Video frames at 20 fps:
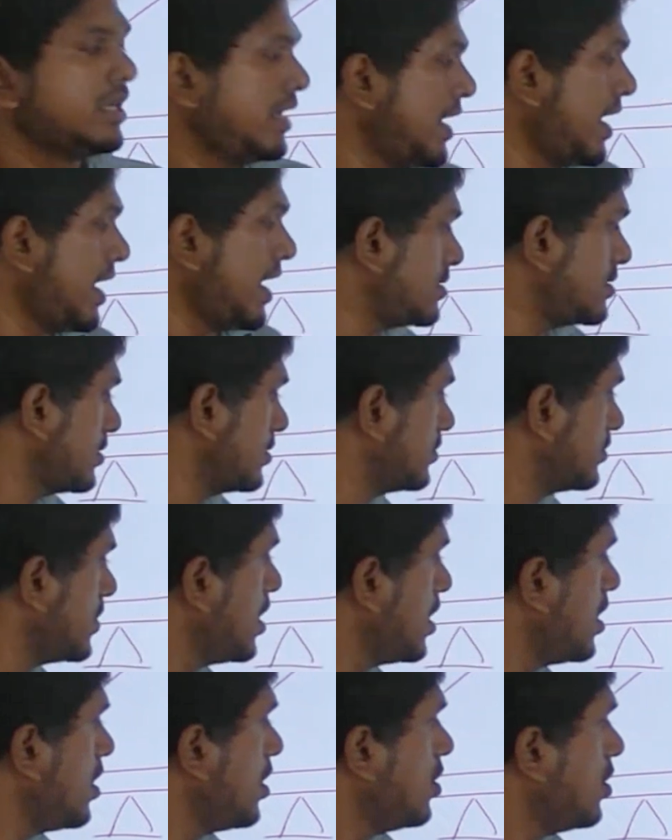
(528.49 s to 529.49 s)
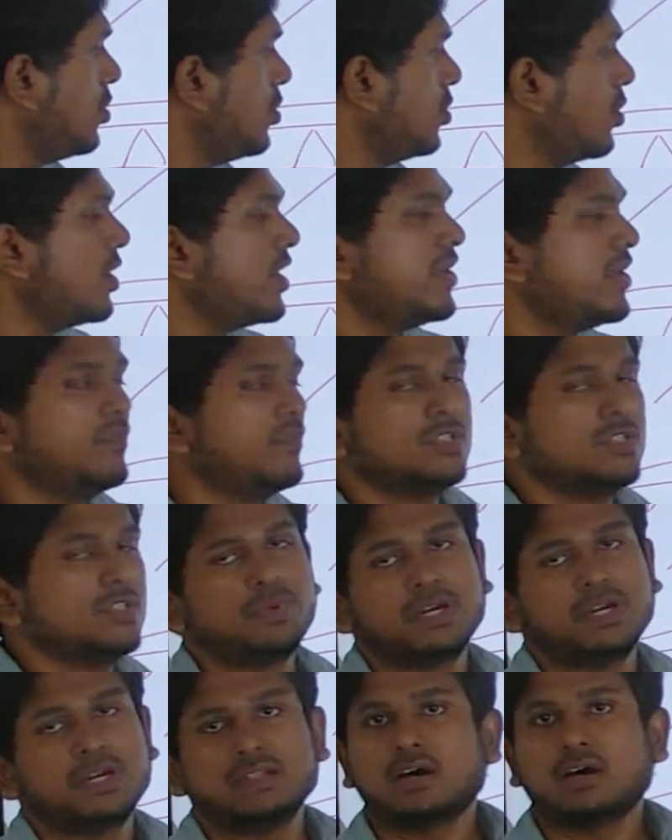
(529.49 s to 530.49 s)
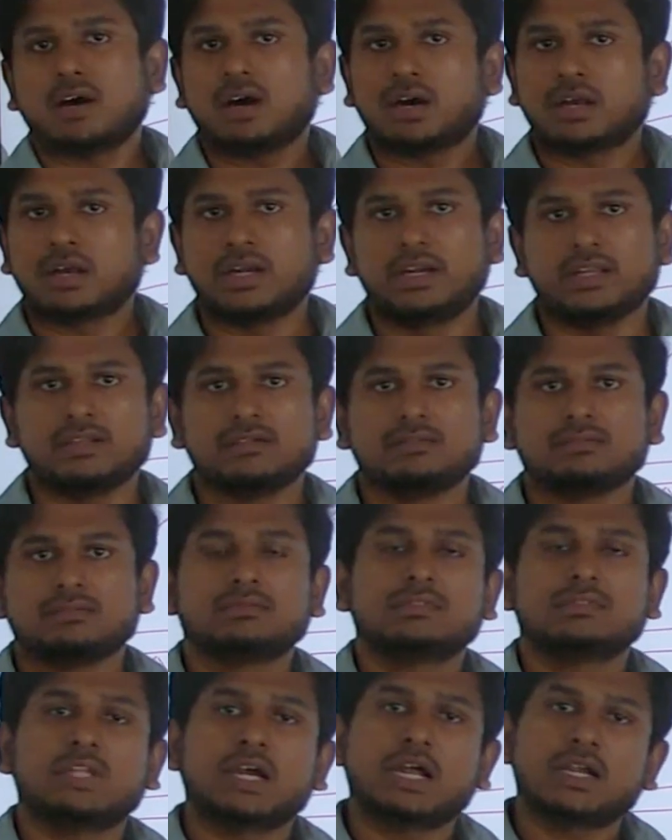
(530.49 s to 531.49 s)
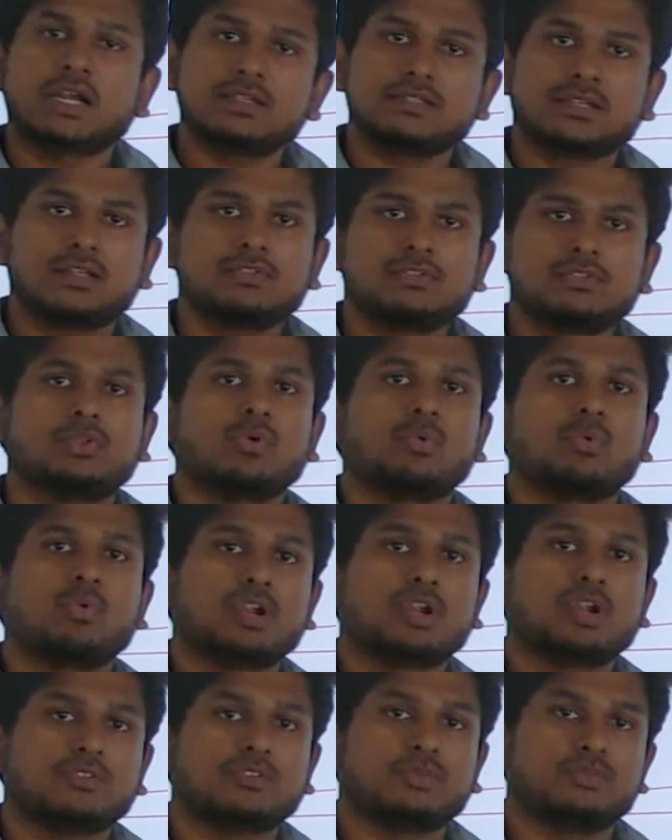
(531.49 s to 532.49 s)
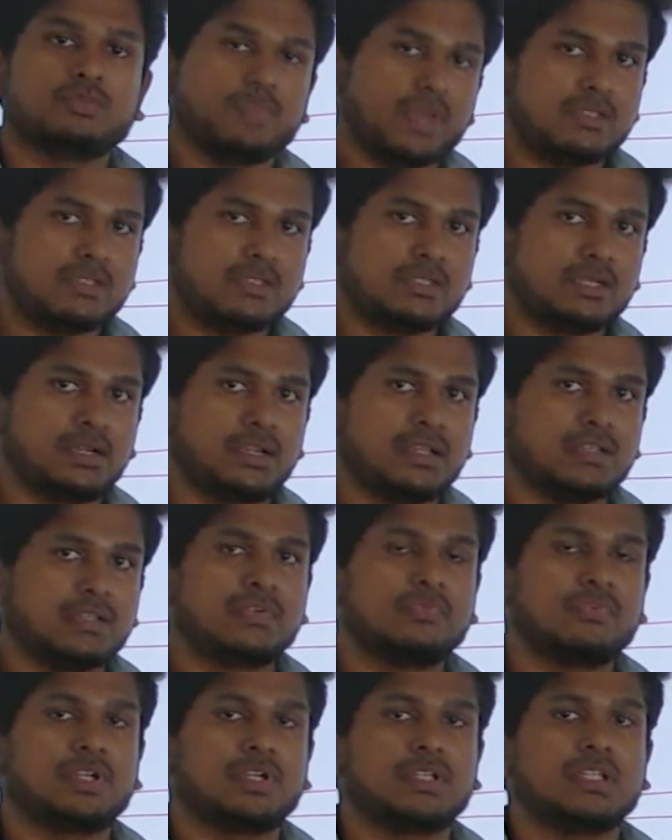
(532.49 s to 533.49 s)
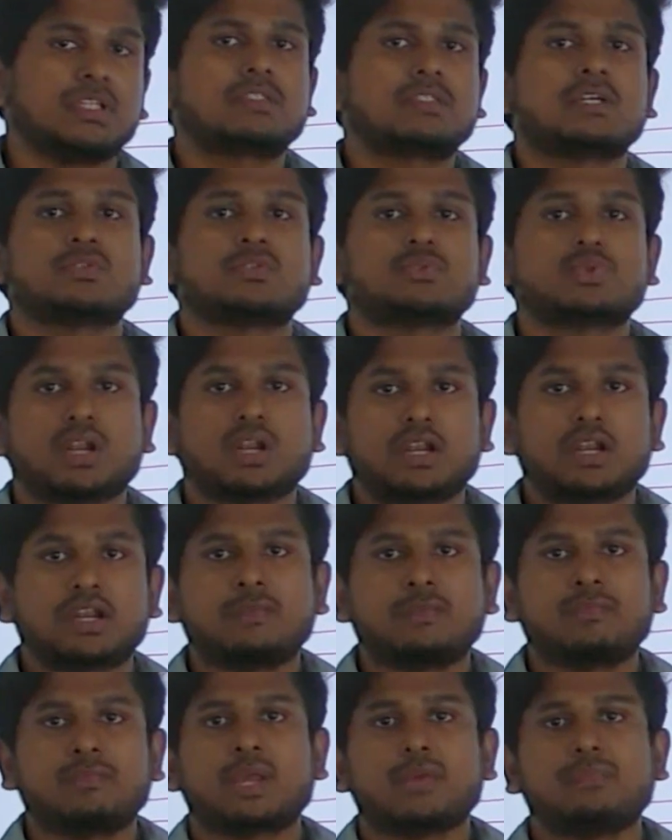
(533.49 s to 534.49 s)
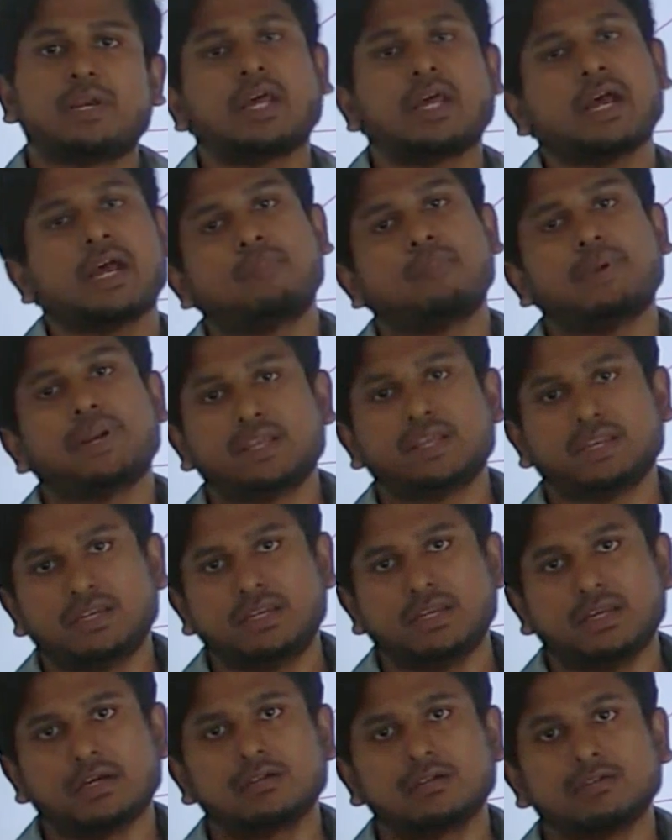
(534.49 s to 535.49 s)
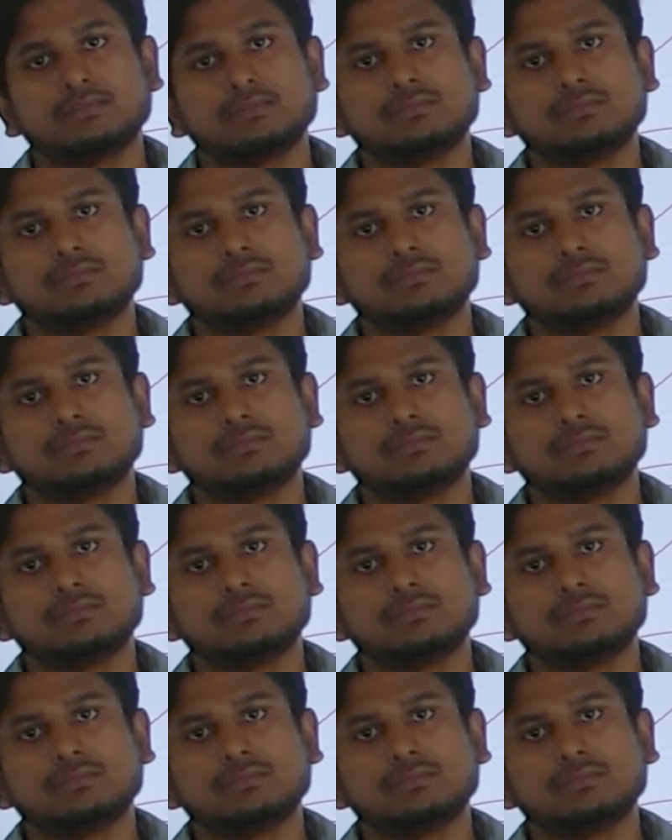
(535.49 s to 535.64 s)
Next, low investment in the R&D. That is also the one of the major reason for the structural unemployment happening in India.